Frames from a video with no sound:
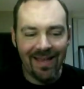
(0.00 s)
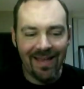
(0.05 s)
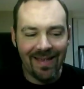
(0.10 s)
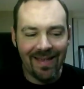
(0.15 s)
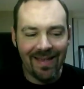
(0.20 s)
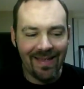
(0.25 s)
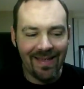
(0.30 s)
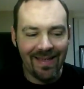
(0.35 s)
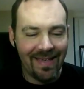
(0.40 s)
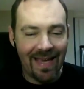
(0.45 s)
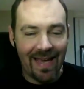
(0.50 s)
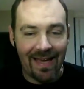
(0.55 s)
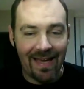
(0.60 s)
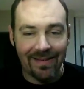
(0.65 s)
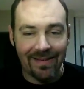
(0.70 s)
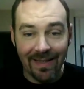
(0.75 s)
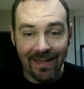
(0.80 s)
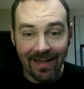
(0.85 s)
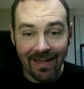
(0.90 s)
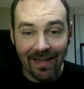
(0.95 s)
yeah,
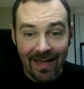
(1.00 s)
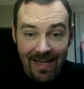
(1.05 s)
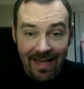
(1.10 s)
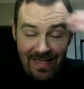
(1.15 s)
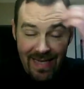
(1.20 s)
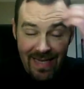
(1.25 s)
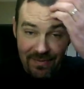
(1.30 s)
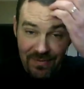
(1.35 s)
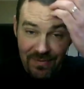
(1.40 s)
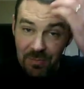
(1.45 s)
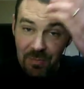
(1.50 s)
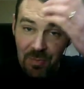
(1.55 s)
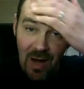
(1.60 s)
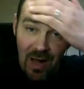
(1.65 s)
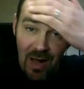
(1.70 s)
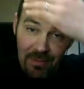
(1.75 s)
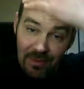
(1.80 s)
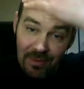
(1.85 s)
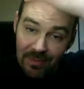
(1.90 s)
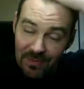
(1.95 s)
to have such
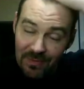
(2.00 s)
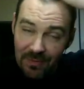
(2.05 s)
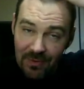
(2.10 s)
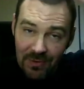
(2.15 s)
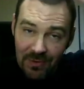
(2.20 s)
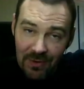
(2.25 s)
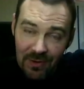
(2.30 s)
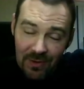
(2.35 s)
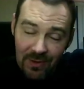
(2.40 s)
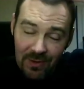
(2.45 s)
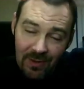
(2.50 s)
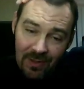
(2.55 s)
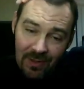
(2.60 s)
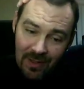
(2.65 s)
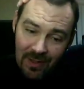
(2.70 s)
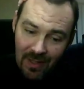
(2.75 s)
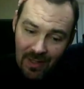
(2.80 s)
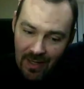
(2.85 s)
problems for sure.